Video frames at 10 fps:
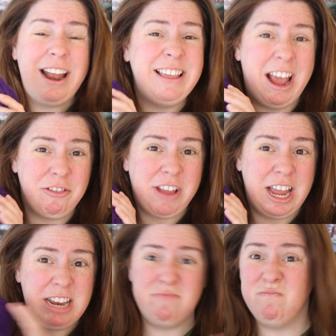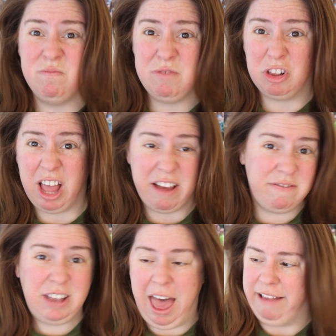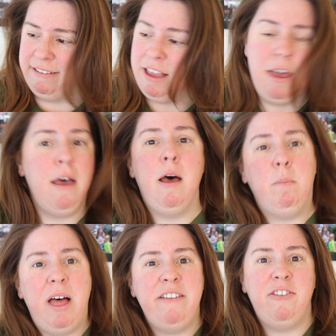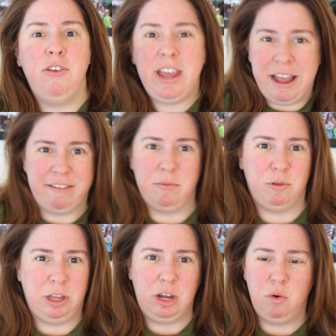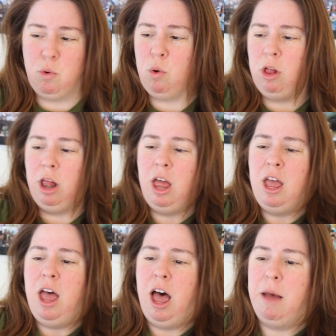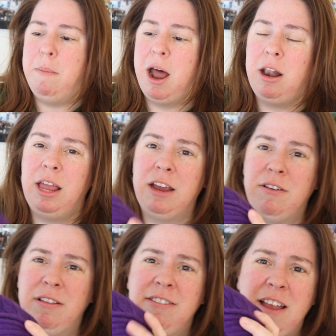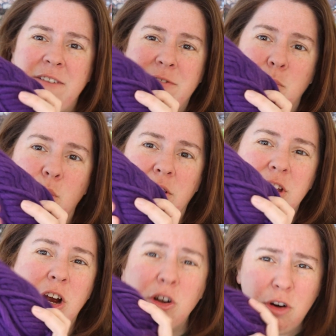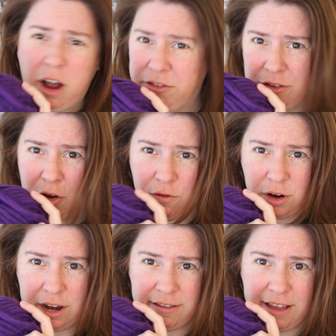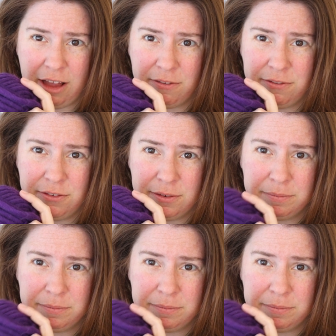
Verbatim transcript: on the outside, you'll have less. Plus, you can get some really cool uh, and stuff from where the yarn crosses over itself.